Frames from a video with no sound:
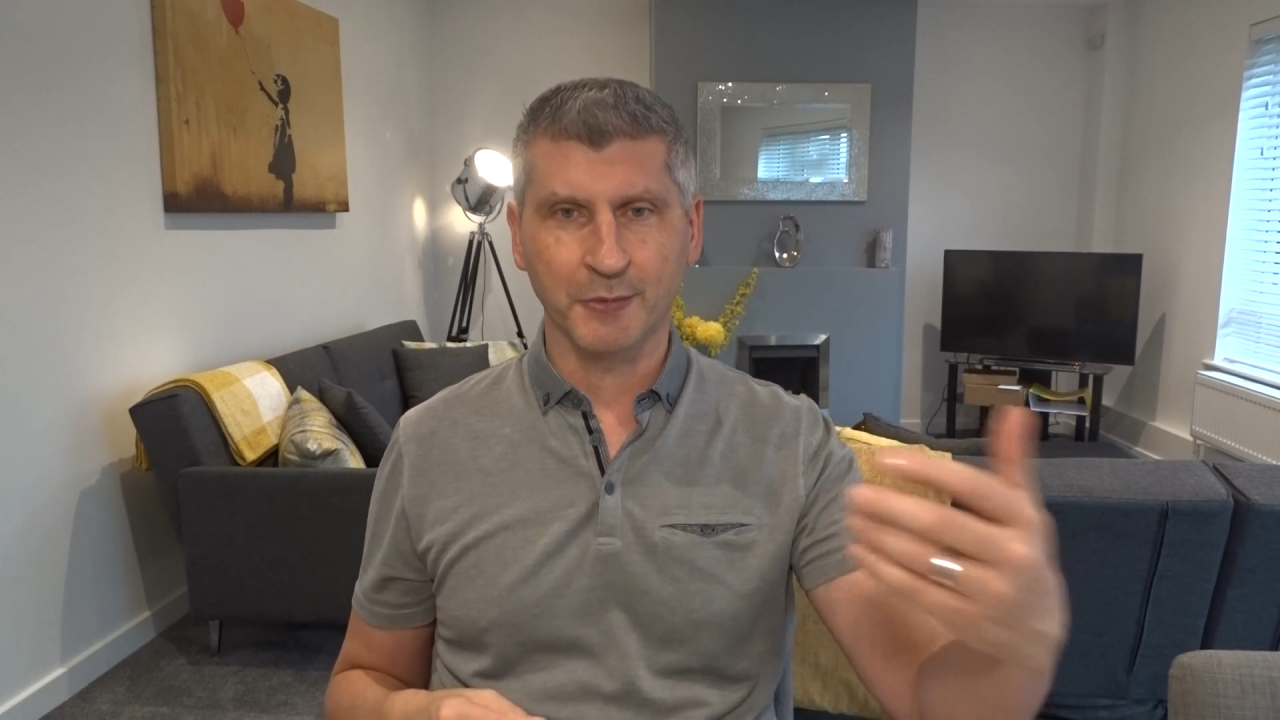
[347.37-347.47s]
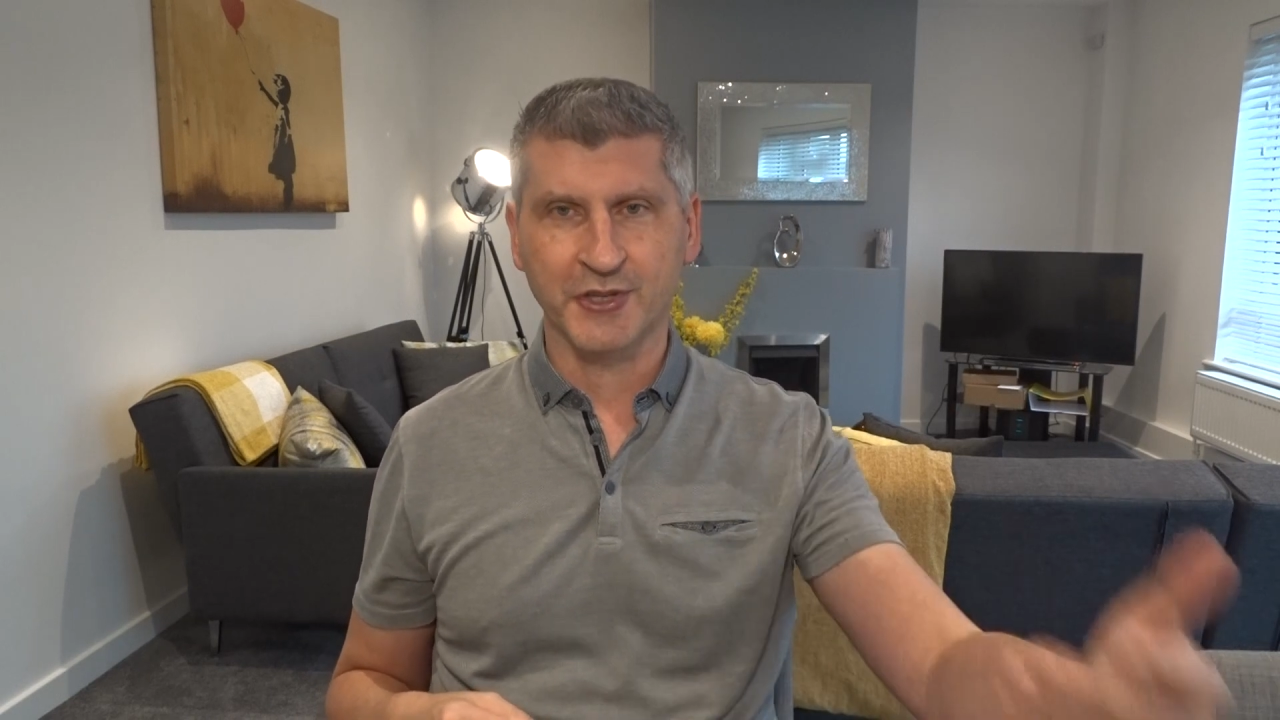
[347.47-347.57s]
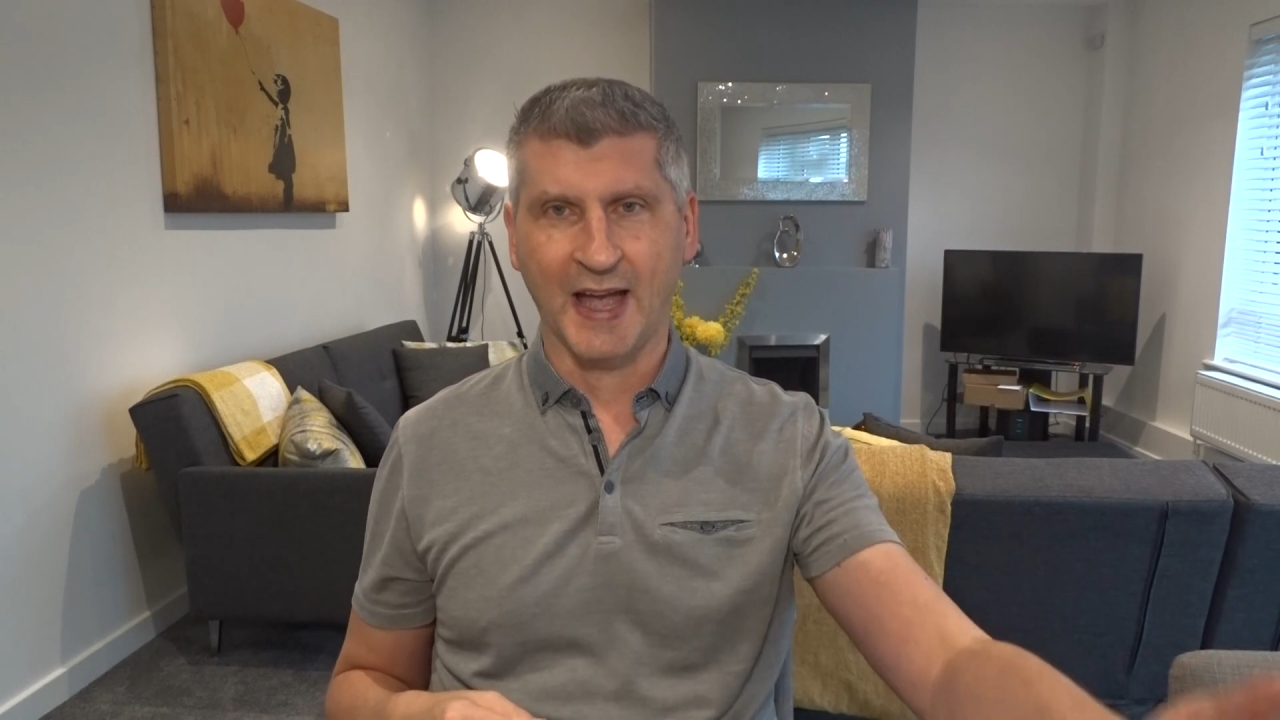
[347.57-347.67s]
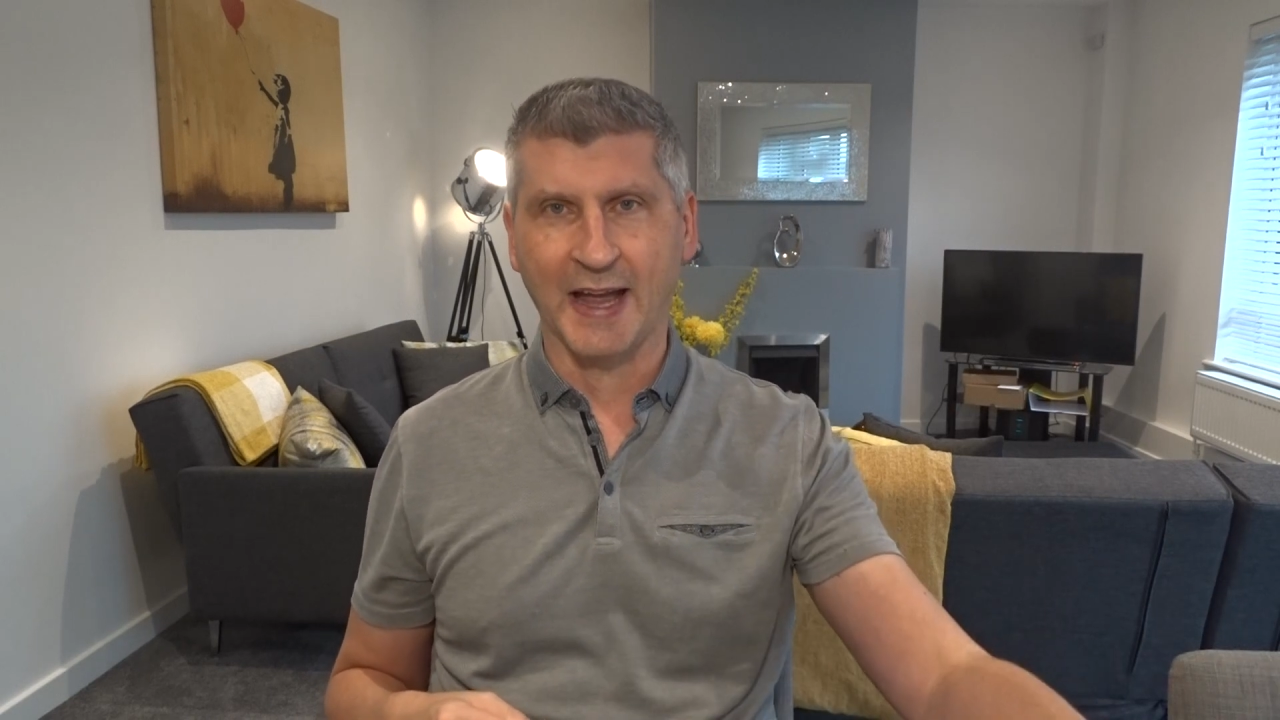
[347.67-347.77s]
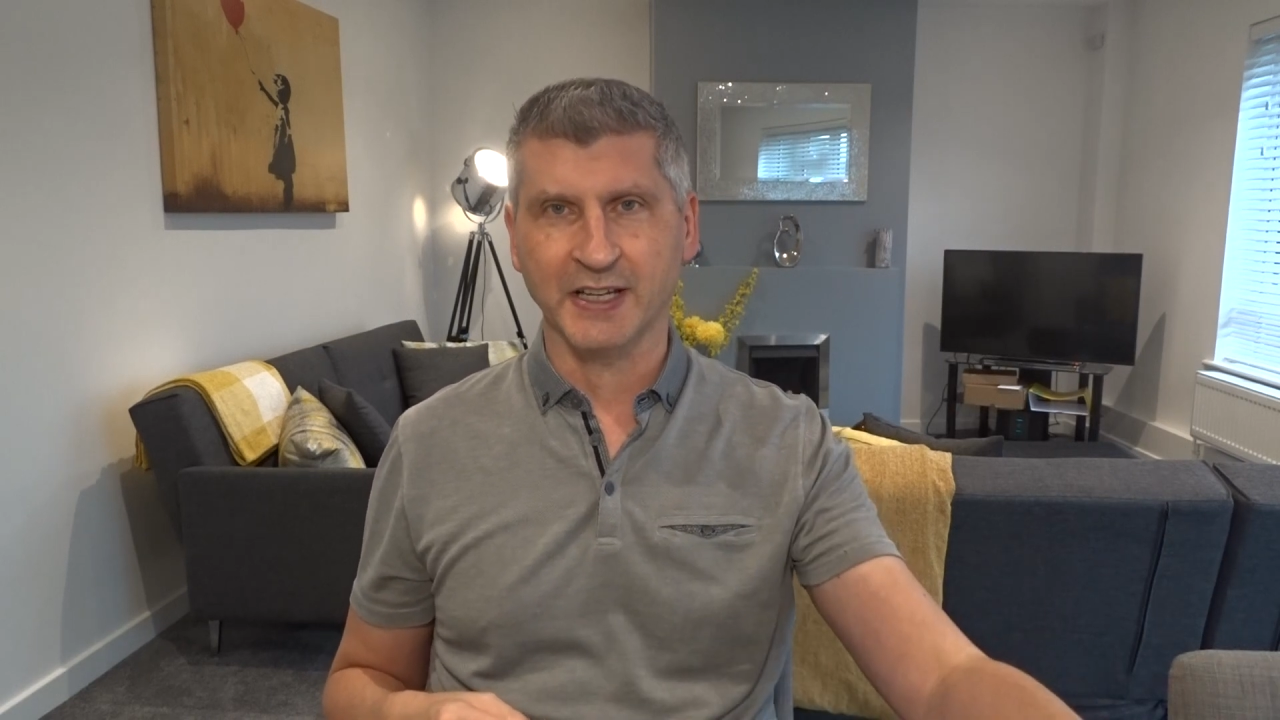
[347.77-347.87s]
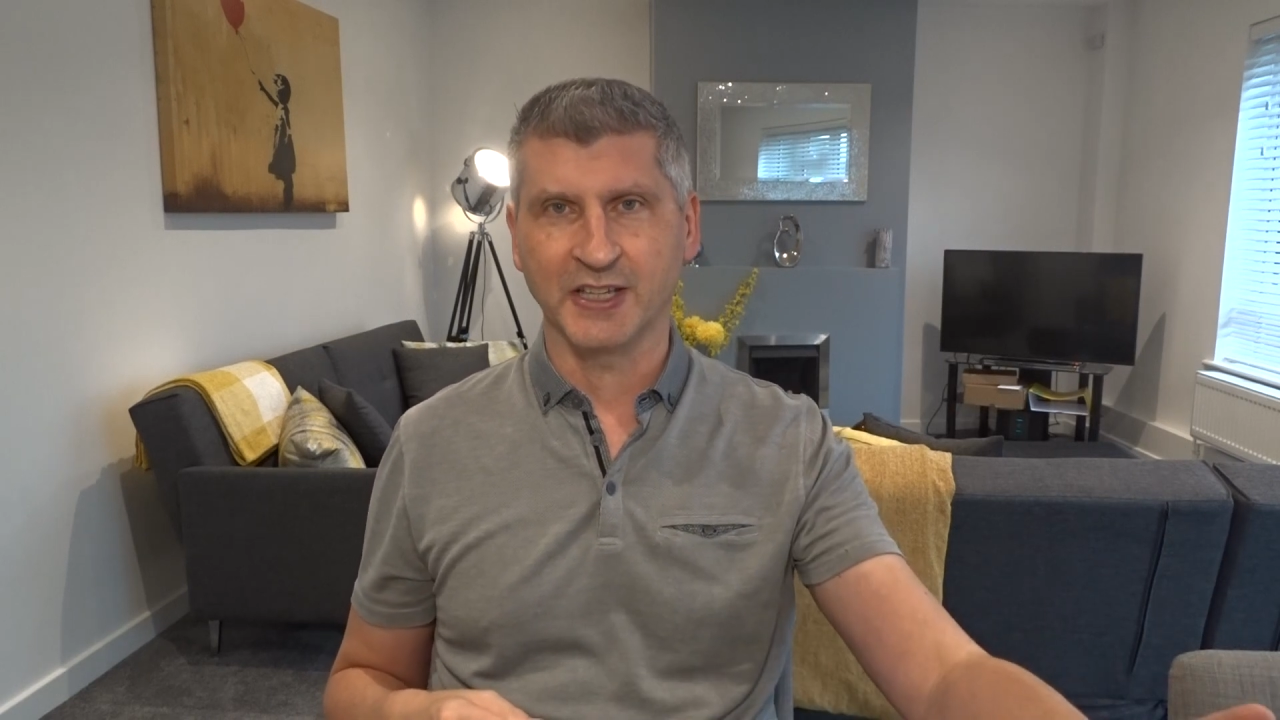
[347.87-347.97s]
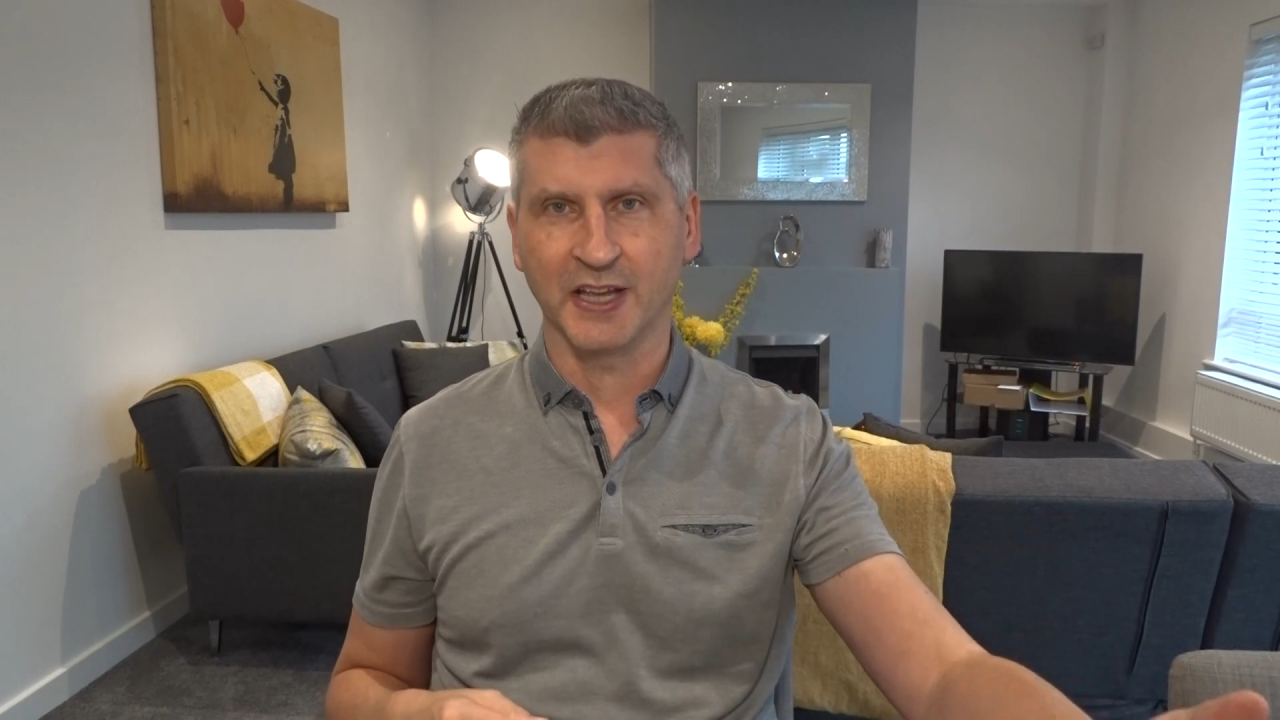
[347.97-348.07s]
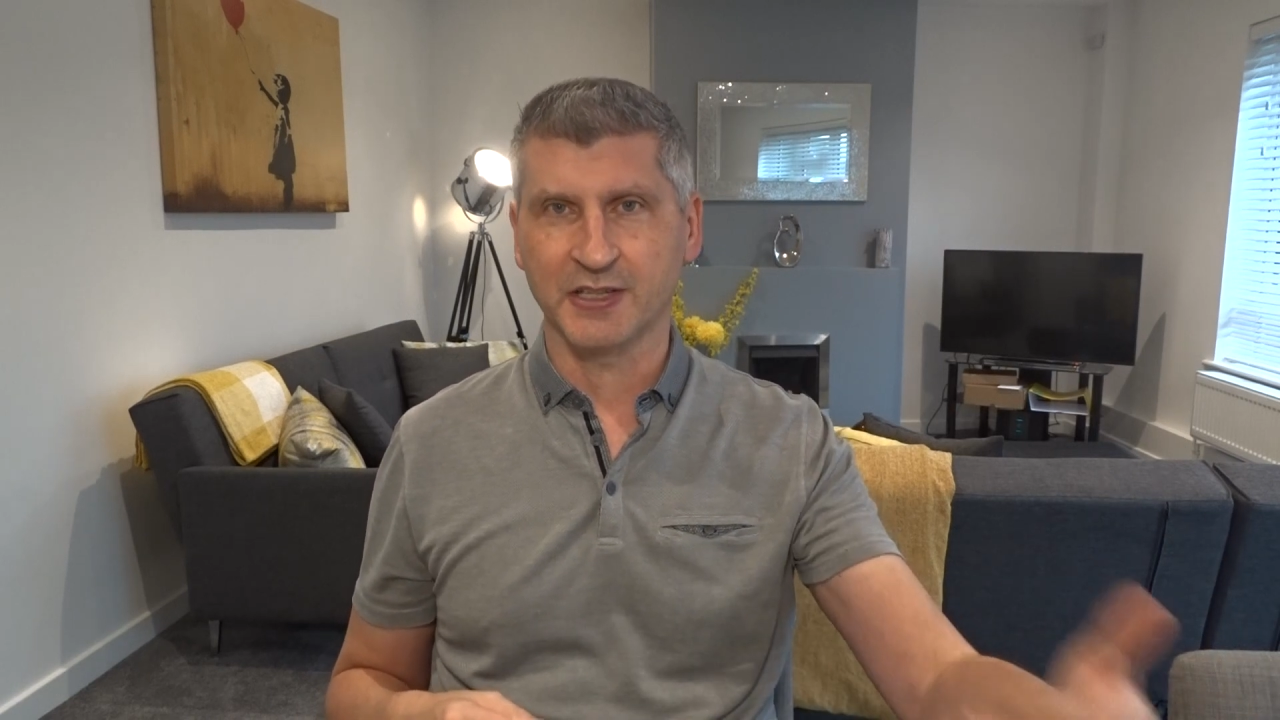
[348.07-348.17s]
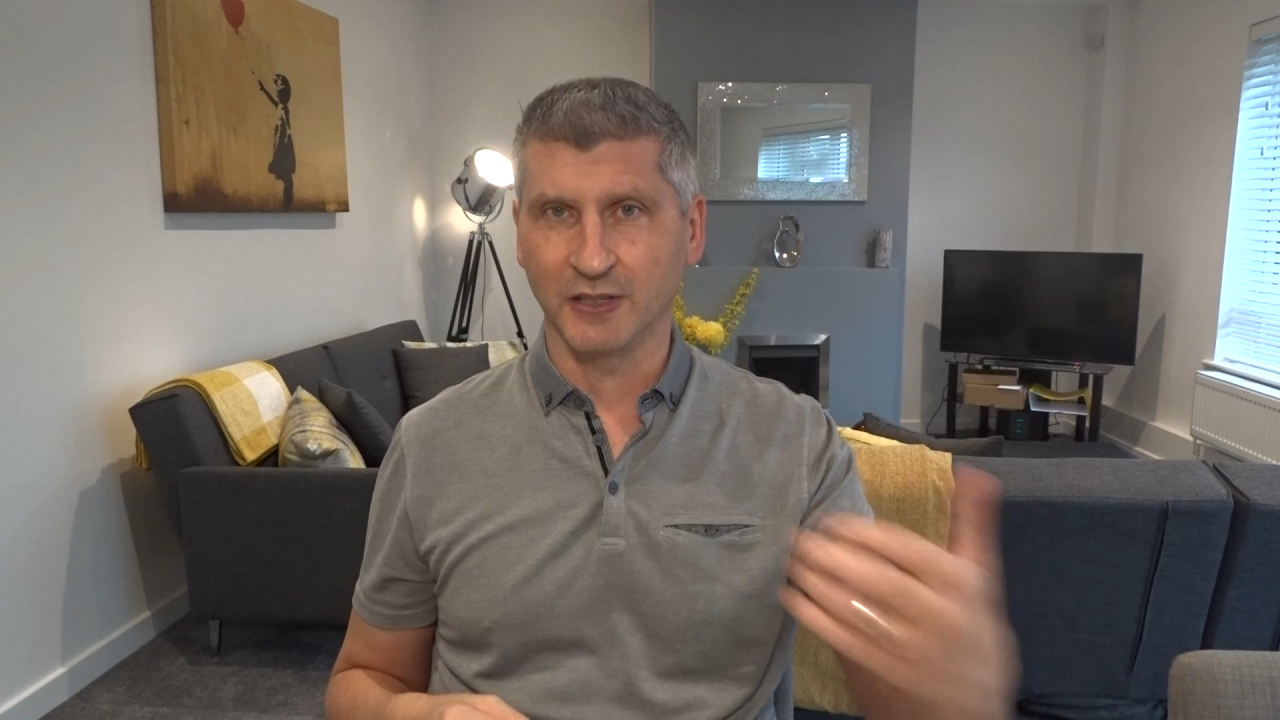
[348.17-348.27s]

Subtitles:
to access